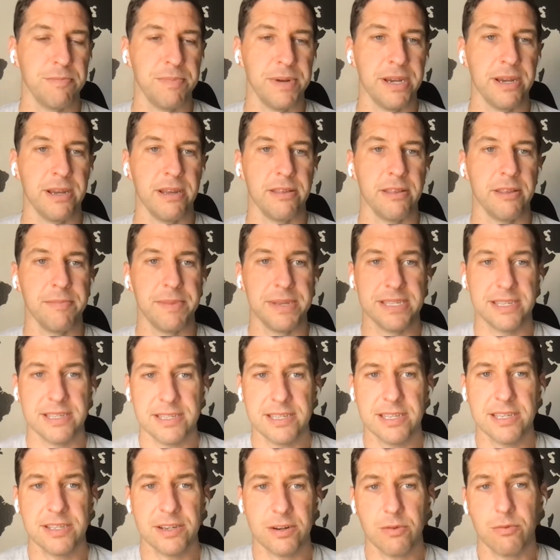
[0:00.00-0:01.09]
But the
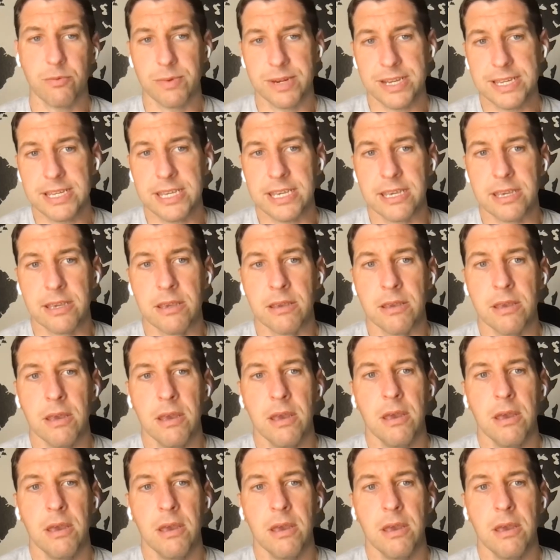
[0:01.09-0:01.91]
businesses are risky,